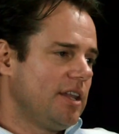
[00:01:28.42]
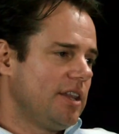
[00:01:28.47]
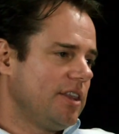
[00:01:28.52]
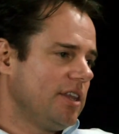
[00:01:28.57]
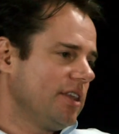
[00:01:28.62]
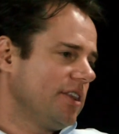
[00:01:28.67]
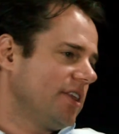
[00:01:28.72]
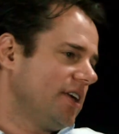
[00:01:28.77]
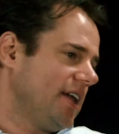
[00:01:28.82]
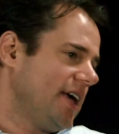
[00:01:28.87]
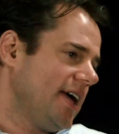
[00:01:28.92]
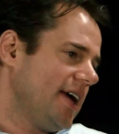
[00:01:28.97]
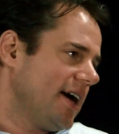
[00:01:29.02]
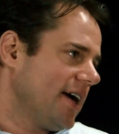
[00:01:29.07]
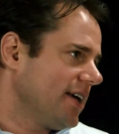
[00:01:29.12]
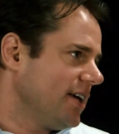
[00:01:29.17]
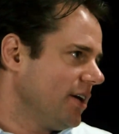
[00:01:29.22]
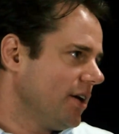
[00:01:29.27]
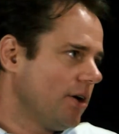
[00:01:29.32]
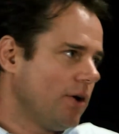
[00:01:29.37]
think that, hey,
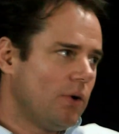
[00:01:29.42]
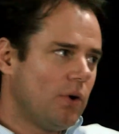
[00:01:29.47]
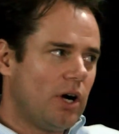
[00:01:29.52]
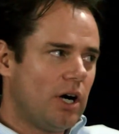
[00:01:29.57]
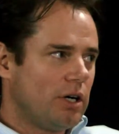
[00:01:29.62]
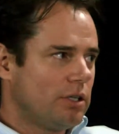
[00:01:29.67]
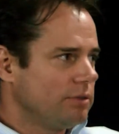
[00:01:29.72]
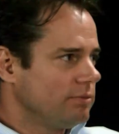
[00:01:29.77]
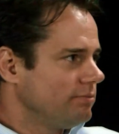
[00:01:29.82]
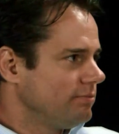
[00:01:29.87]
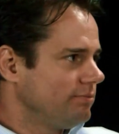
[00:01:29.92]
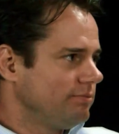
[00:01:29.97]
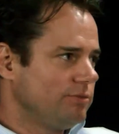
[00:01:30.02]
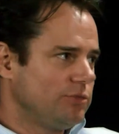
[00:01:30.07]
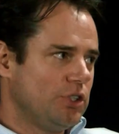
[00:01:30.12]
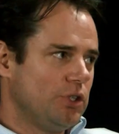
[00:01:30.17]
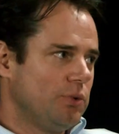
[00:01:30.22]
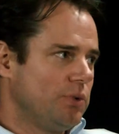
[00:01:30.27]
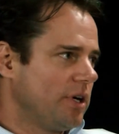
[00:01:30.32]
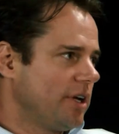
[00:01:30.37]
I can go out,
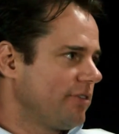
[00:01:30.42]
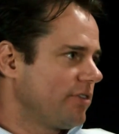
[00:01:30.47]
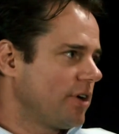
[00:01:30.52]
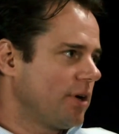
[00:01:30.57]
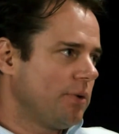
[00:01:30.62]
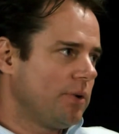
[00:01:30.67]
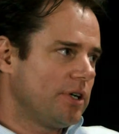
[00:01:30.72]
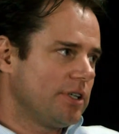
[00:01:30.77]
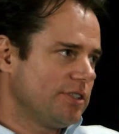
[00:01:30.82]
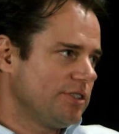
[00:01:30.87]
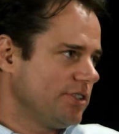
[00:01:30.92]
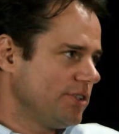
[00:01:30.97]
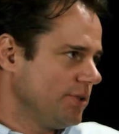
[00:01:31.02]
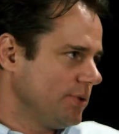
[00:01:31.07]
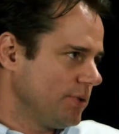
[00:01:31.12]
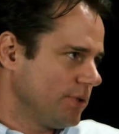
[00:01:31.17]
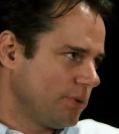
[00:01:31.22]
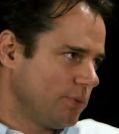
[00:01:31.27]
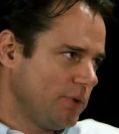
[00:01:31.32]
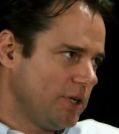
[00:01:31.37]
do whatever I want to
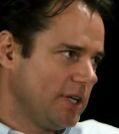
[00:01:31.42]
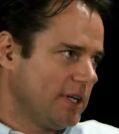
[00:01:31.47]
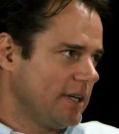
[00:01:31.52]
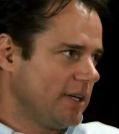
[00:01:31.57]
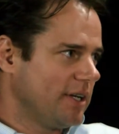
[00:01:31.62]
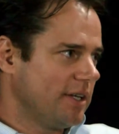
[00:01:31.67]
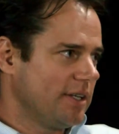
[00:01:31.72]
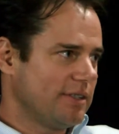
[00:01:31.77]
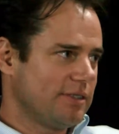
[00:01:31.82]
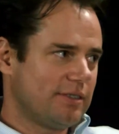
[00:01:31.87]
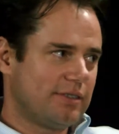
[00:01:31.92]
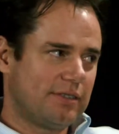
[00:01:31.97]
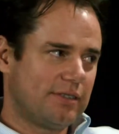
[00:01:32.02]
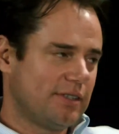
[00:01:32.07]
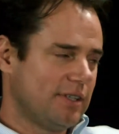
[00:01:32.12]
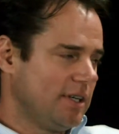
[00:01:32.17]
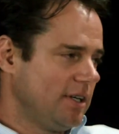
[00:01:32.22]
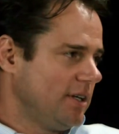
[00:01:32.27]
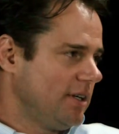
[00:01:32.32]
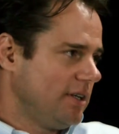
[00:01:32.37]
do on the weekends,
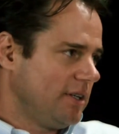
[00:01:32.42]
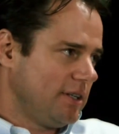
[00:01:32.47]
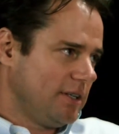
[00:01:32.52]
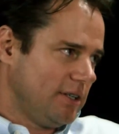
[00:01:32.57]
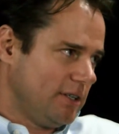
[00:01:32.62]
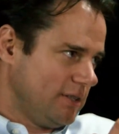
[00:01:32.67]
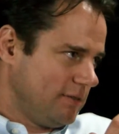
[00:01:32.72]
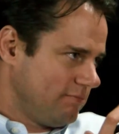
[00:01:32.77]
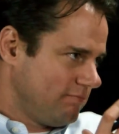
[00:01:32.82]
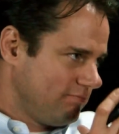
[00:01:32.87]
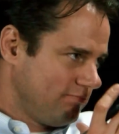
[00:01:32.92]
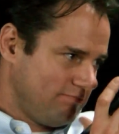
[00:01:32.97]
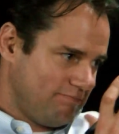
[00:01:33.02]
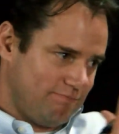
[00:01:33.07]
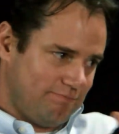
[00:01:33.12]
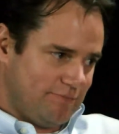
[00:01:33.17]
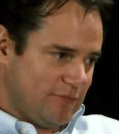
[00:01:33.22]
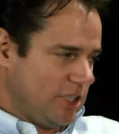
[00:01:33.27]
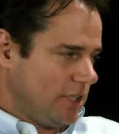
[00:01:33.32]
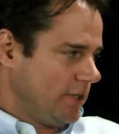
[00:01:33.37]
get,
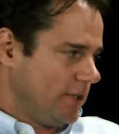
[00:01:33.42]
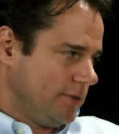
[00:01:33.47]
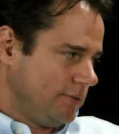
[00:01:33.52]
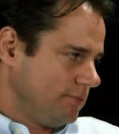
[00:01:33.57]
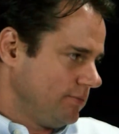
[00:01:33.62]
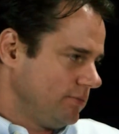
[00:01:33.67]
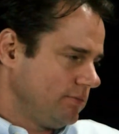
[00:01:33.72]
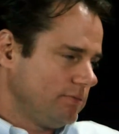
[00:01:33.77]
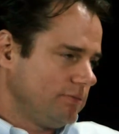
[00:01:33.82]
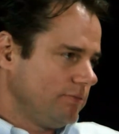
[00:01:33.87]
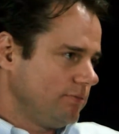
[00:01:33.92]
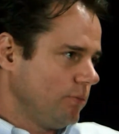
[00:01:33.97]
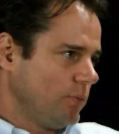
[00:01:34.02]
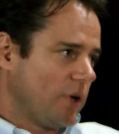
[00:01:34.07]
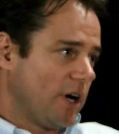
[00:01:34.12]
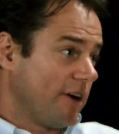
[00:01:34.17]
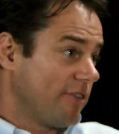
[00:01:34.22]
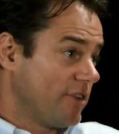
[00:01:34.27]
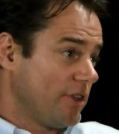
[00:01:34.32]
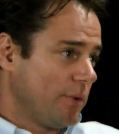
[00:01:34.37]

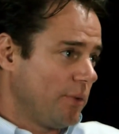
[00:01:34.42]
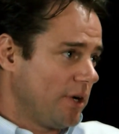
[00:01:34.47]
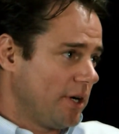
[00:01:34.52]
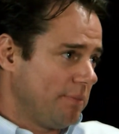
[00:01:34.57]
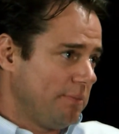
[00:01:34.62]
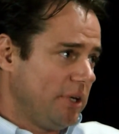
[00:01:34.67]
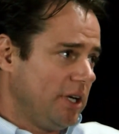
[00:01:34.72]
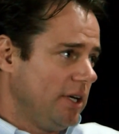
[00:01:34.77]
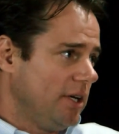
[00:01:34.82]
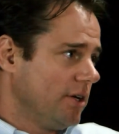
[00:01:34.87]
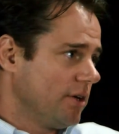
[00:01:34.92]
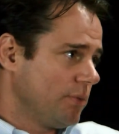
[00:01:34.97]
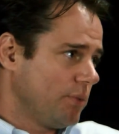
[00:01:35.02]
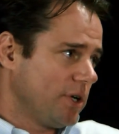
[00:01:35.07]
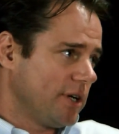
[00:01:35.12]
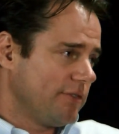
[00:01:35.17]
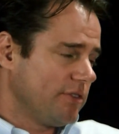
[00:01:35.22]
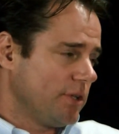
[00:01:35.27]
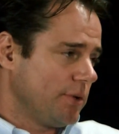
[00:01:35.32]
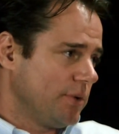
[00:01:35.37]
wherever they want to be or
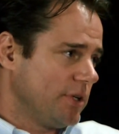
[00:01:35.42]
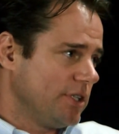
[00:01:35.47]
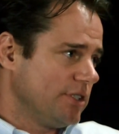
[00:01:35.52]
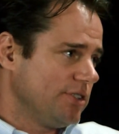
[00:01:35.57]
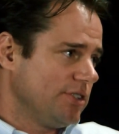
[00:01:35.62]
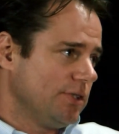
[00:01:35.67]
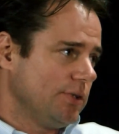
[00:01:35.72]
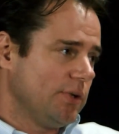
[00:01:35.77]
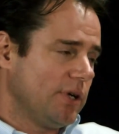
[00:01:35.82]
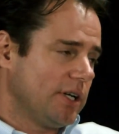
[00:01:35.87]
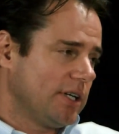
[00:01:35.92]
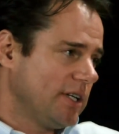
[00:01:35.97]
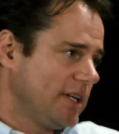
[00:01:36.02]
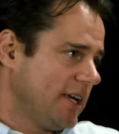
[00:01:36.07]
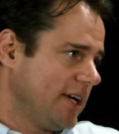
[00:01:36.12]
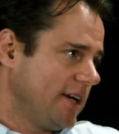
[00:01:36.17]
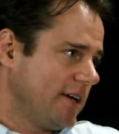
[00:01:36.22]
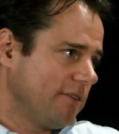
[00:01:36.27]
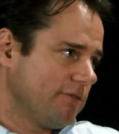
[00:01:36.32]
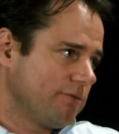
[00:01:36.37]
whatever they want to do. I can
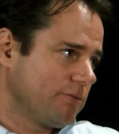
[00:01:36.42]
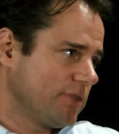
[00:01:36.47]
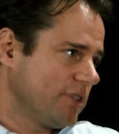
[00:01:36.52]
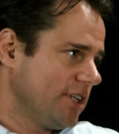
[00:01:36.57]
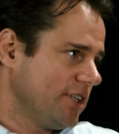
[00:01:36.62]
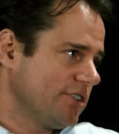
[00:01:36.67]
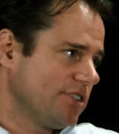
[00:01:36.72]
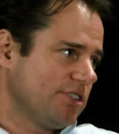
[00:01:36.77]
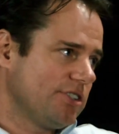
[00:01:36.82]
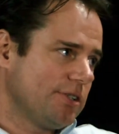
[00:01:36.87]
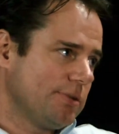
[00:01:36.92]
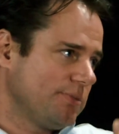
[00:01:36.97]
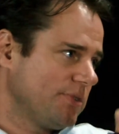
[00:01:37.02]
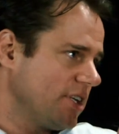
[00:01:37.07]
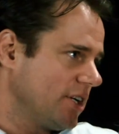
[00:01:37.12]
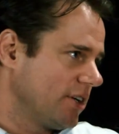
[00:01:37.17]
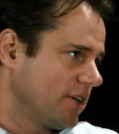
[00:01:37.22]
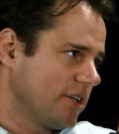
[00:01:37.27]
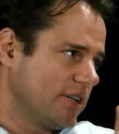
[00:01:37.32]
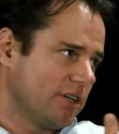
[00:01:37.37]
have relationships
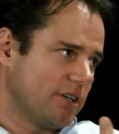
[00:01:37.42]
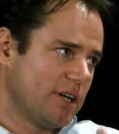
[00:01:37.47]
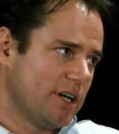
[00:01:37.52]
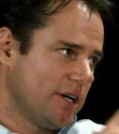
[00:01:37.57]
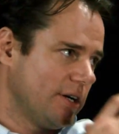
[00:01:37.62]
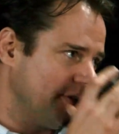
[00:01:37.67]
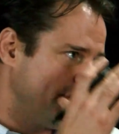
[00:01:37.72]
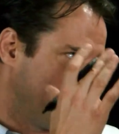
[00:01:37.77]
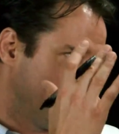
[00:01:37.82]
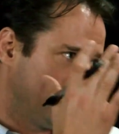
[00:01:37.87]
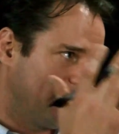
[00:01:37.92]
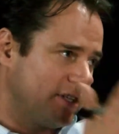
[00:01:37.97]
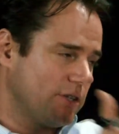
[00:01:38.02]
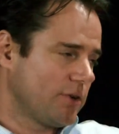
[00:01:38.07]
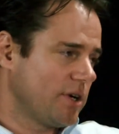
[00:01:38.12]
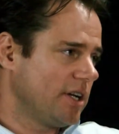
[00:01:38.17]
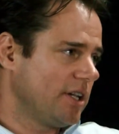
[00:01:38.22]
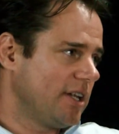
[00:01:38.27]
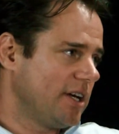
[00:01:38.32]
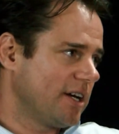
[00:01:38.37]
that are in or out or that
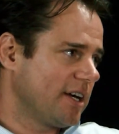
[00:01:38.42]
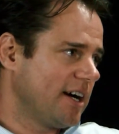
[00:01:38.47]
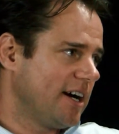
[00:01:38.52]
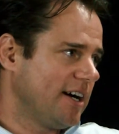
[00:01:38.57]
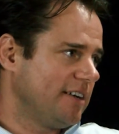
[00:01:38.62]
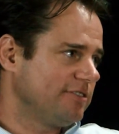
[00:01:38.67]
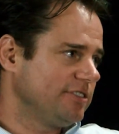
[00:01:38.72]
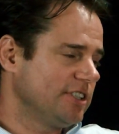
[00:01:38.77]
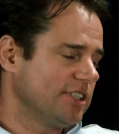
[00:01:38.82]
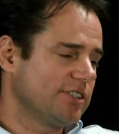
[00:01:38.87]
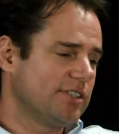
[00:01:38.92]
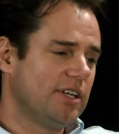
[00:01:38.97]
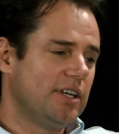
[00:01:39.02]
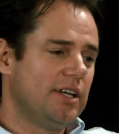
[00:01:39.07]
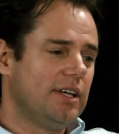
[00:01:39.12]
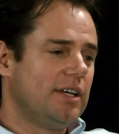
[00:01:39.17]
create a lot of conflict,